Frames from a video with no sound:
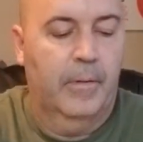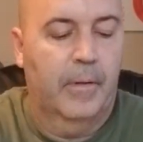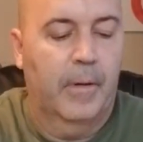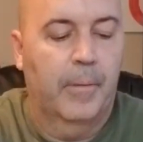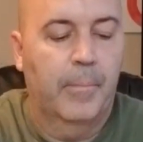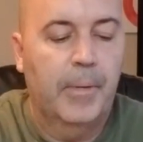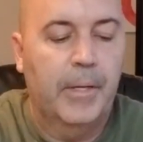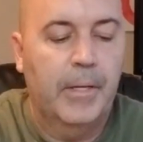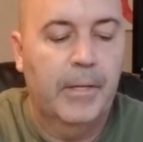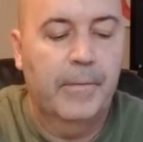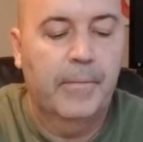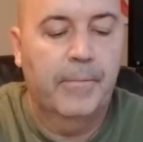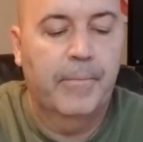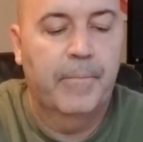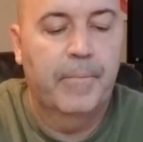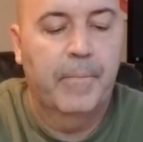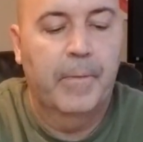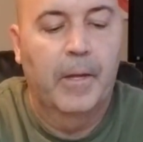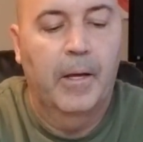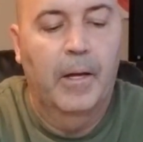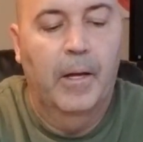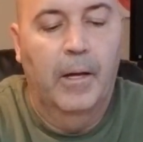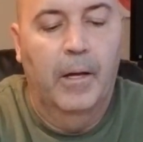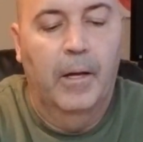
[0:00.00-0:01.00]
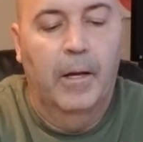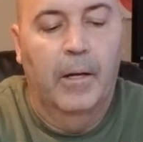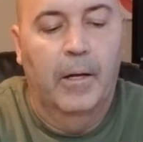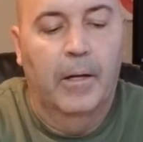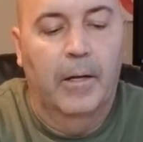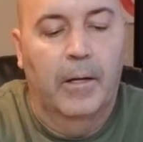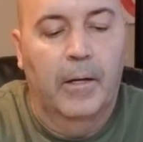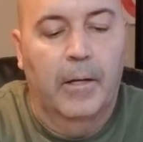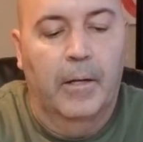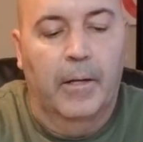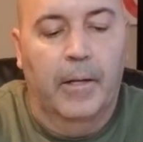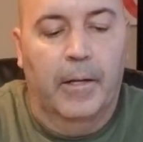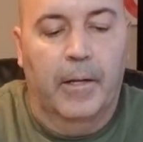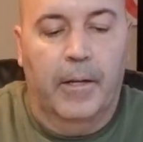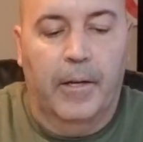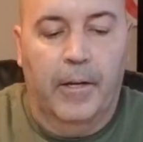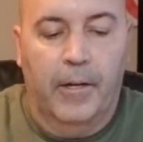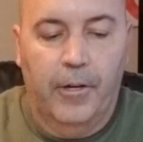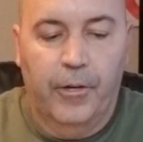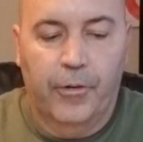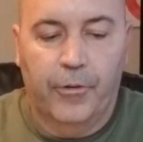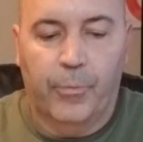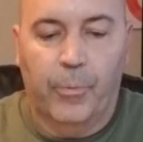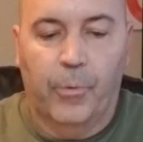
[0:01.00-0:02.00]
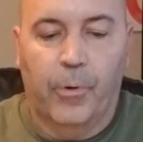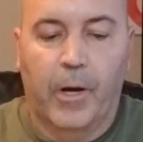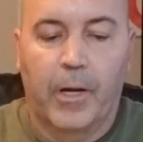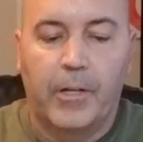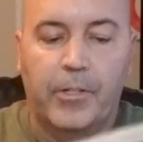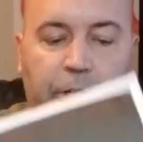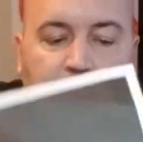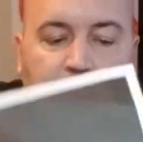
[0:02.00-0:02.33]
I mean, here's where I